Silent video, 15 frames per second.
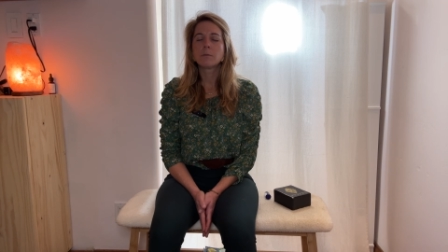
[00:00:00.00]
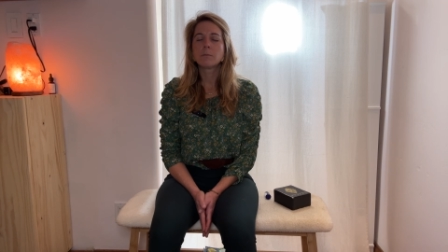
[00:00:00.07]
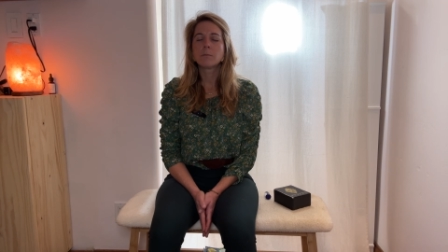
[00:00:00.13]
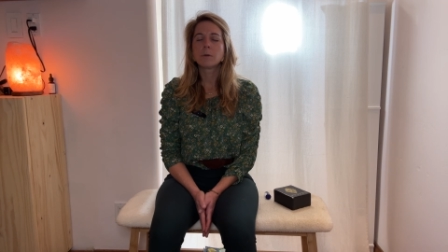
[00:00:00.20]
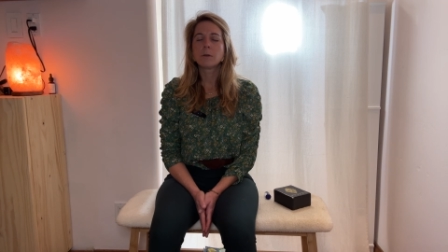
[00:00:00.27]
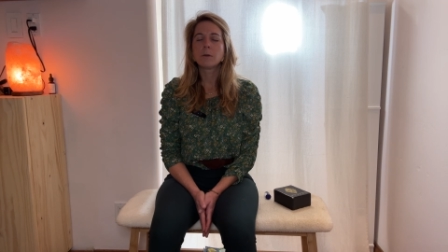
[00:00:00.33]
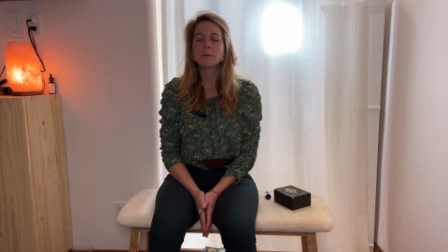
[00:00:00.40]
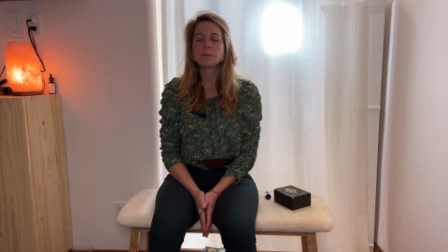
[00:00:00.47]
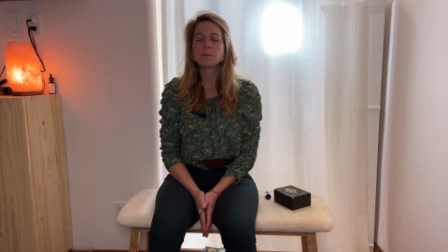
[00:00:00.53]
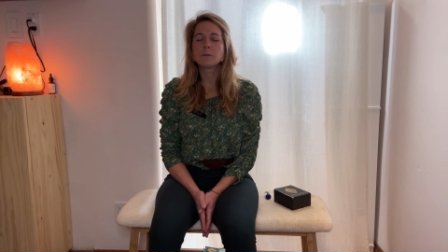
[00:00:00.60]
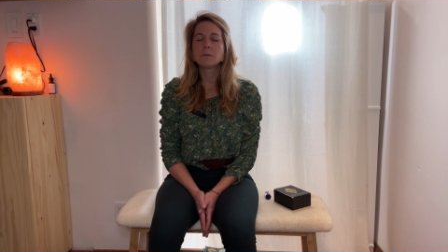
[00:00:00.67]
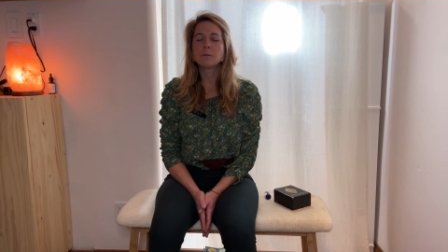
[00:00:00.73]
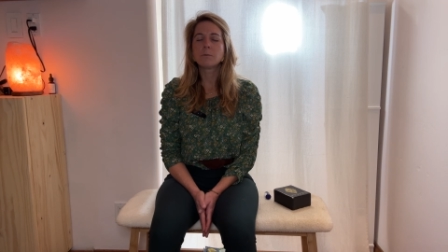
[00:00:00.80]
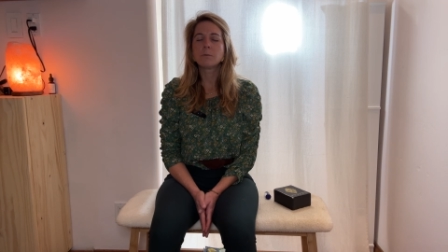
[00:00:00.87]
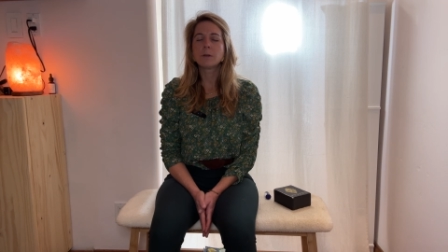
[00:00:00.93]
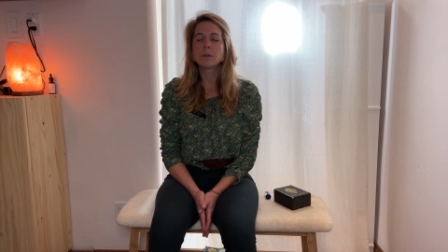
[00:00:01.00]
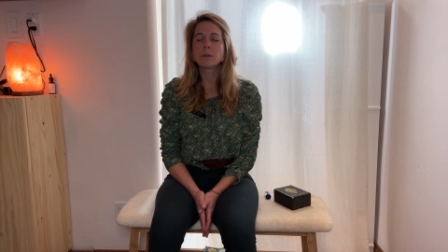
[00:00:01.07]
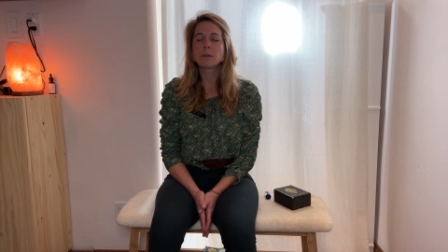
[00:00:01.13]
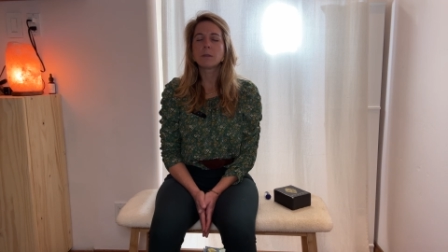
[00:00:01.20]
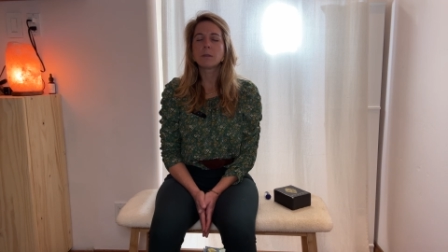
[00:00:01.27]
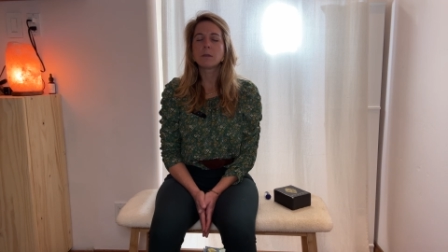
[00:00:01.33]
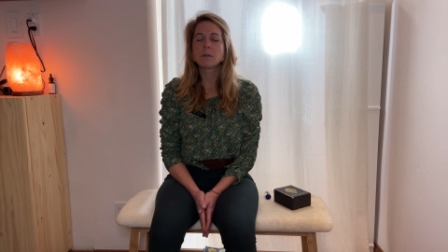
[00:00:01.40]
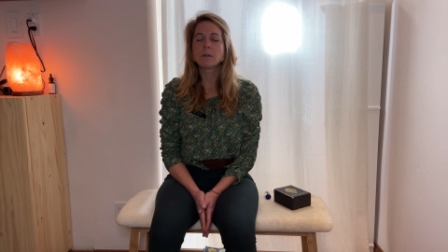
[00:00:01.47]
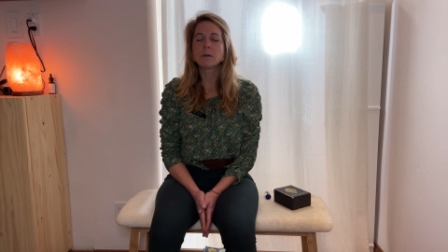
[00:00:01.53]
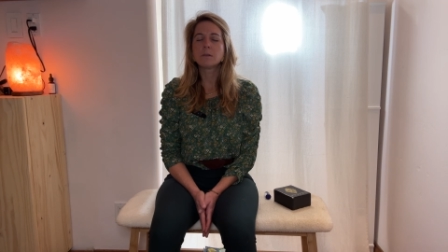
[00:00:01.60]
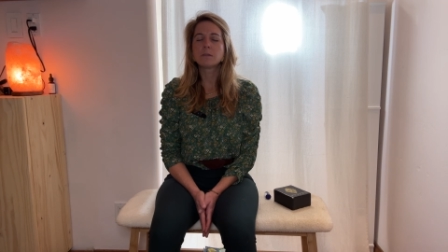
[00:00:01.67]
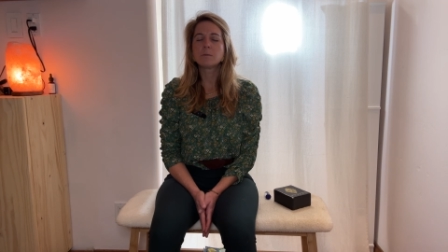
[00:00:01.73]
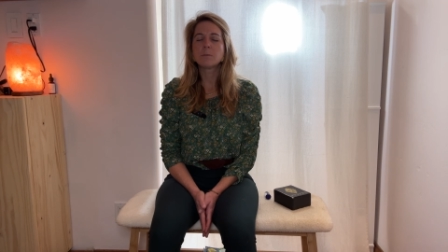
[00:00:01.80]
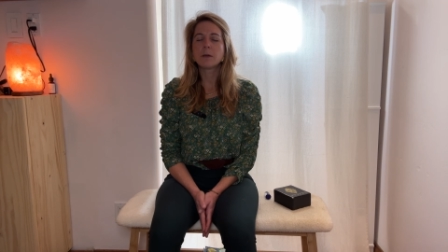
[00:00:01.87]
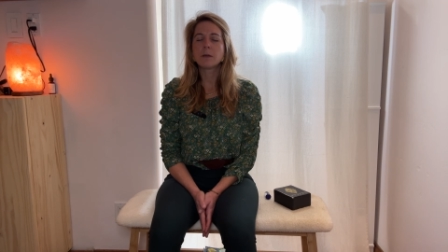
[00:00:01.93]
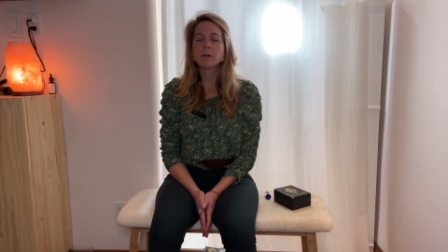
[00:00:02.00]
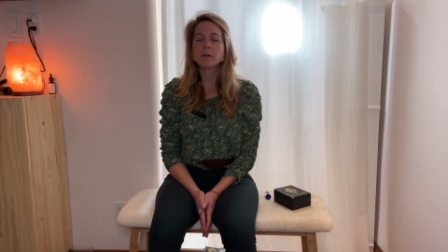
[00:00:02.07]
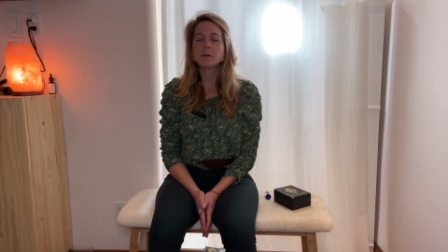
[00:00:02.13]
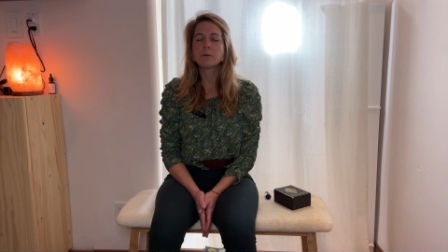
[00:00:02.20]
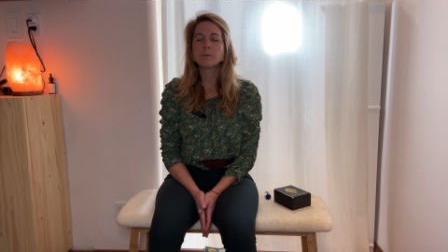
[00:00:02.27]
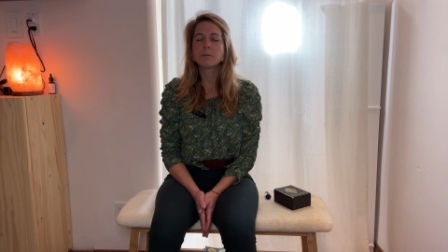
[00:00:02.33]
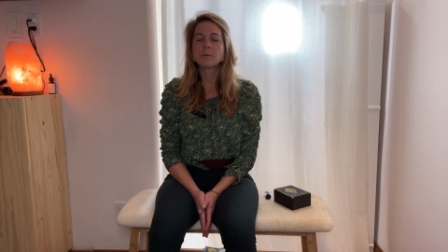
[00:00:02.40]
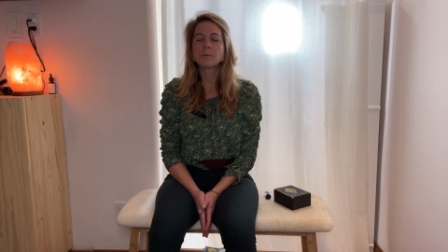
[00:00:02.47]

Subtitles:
but also the width that they span.